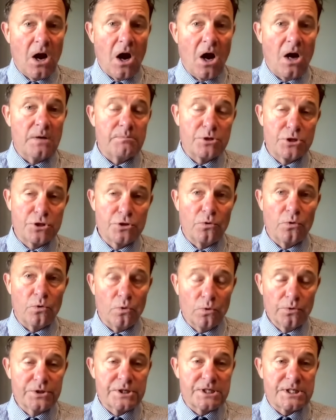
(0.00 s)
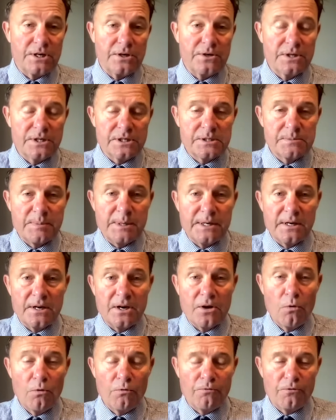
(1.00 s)
I'm sure also there's been
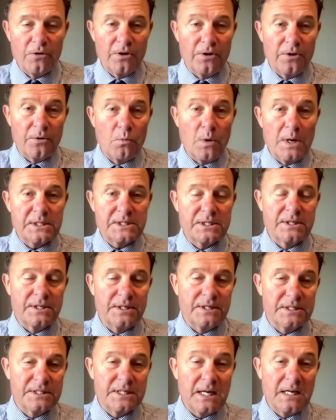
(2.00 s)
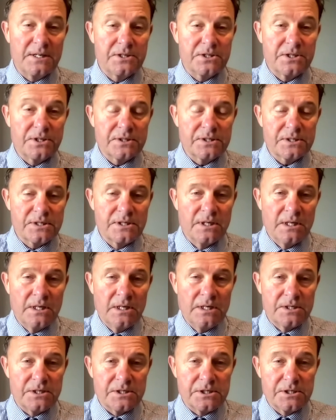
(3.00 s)
an awful lot of Western intelligence
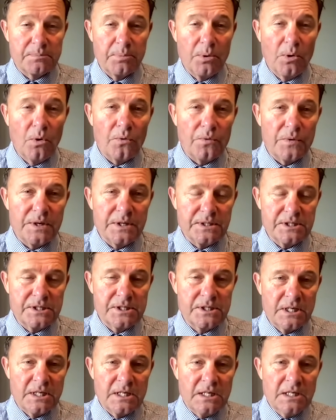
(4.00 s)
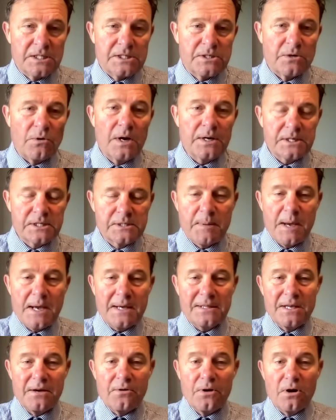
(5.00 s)
to support this. So I
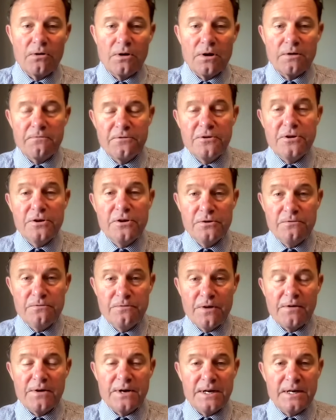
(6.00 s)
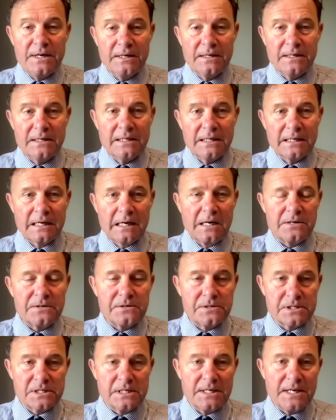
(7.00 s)
expect there are a few very
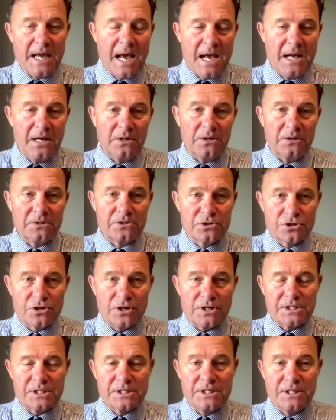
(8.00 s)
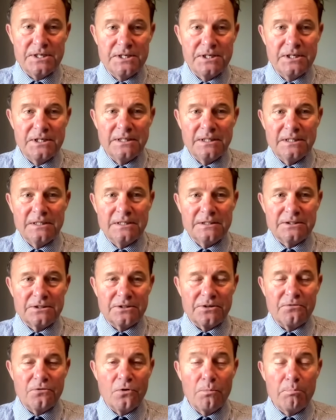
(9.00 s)
closely held, trusted
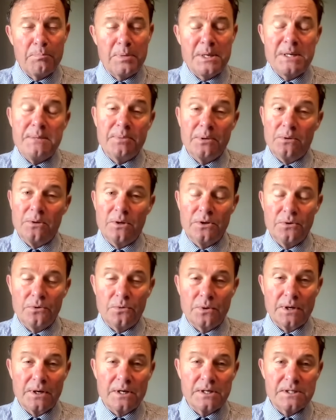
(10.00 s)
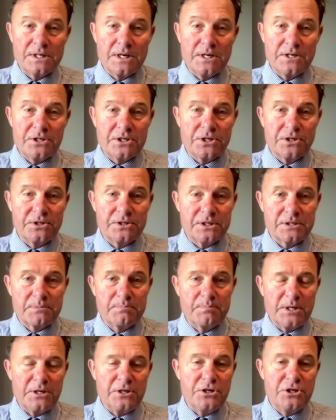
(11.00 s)
sort of people and organizations,
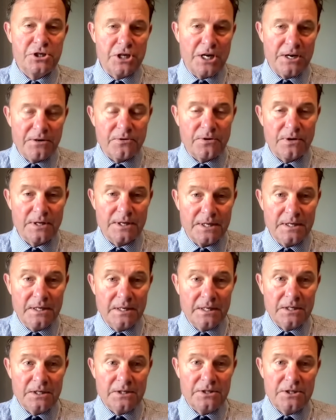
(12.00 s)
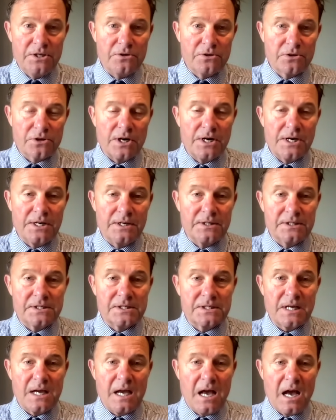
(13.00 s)
but generally the
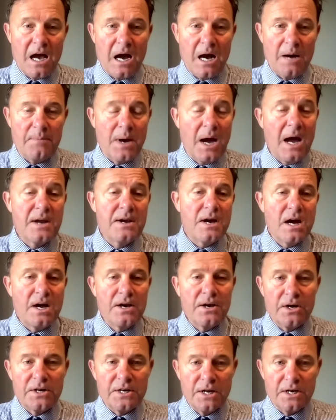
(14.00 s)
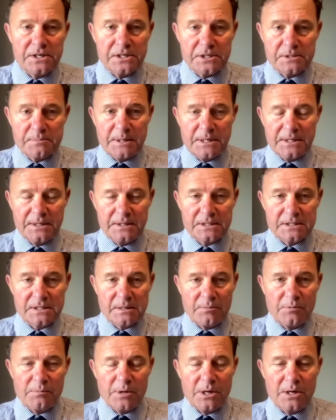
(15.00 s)
Ukrainians, and I know, speaking to
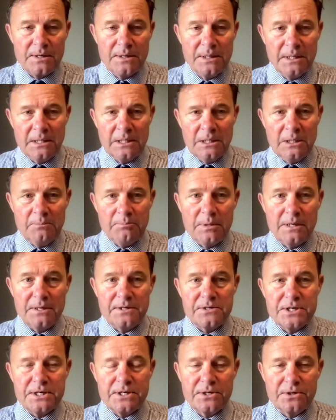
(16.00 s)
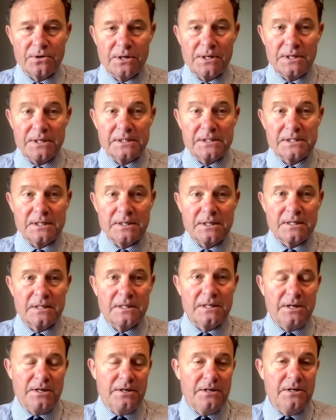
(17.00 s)
some of my military colleagues,
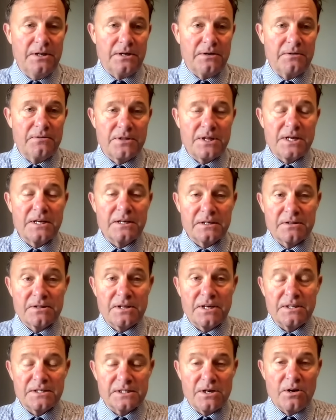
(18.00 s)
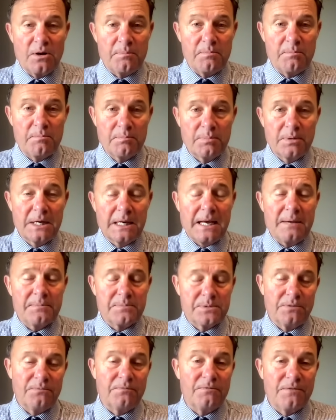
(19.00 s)
that things are
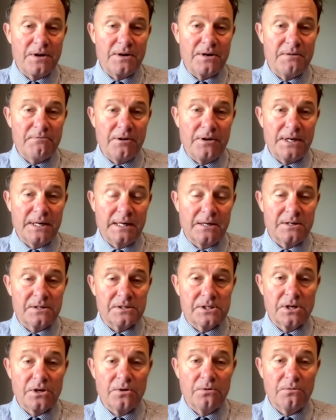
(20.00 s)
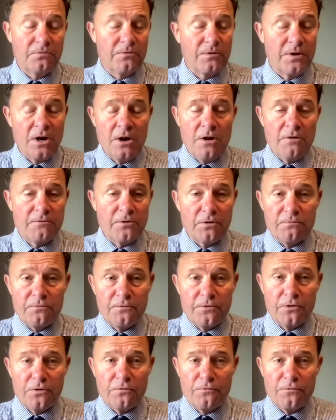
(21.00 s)
kept on very, very close hold
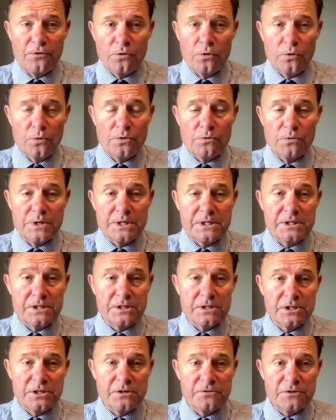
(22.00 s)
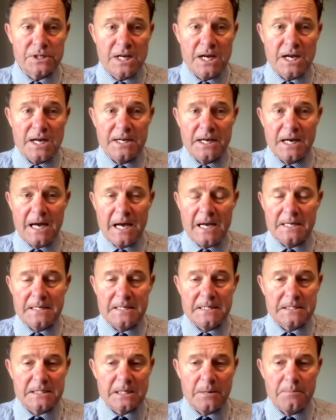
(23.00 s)
for all the reasons you said.
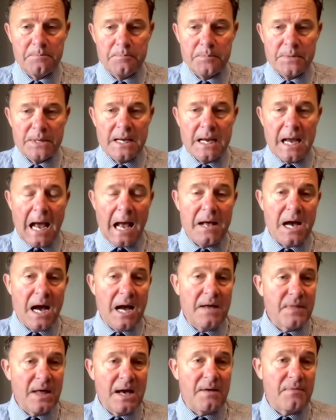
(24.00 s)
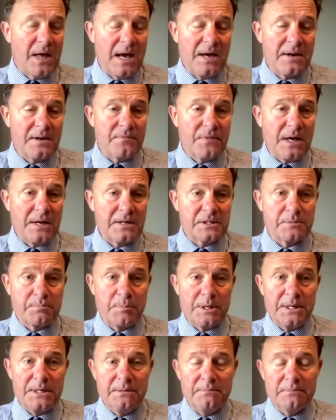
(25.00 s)
And that has
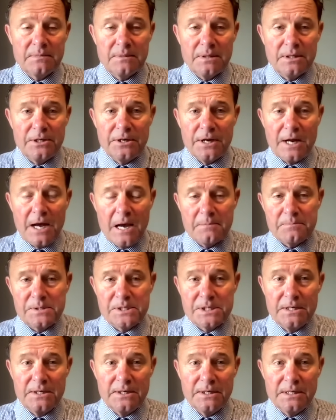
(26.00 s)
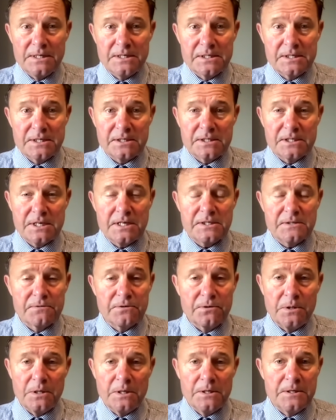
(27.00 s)
been, you know, absolutely
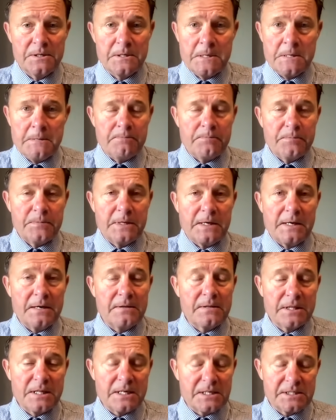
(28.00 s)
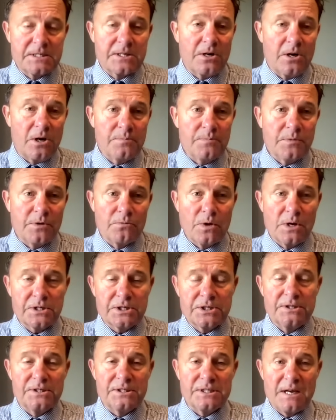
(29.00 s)
successful. And, you know, this time the
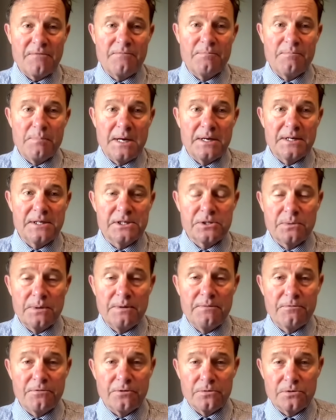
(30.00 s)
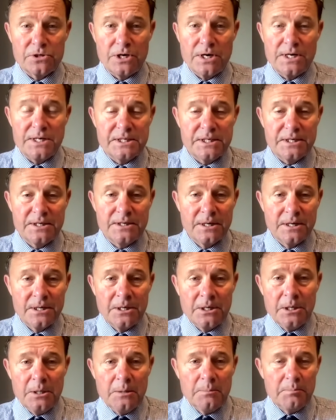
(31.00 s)
Russians haven't managed to infiltrate it
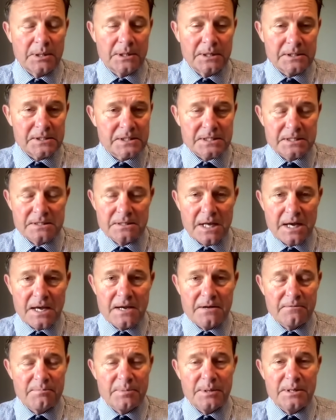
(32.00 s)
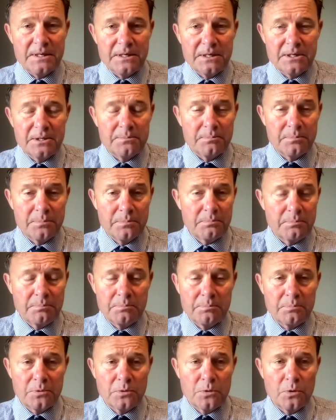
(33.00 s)
because they have been
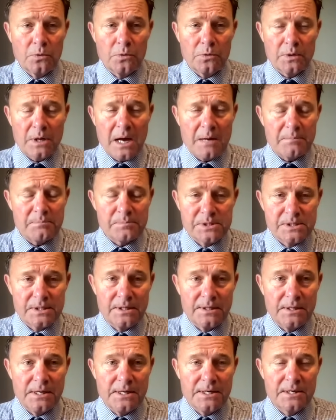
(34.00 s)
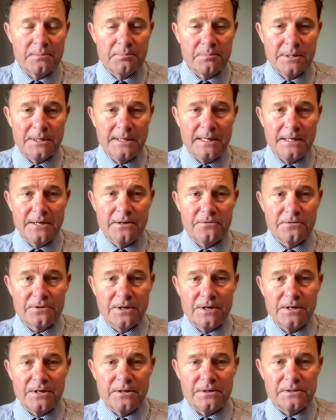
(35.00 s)
caught absolutely completely off
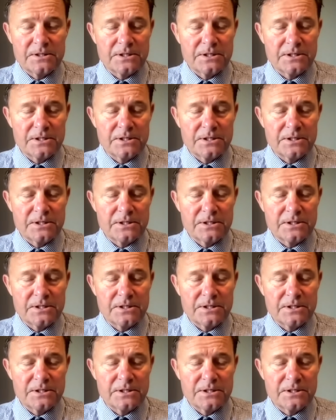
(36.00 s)
guard.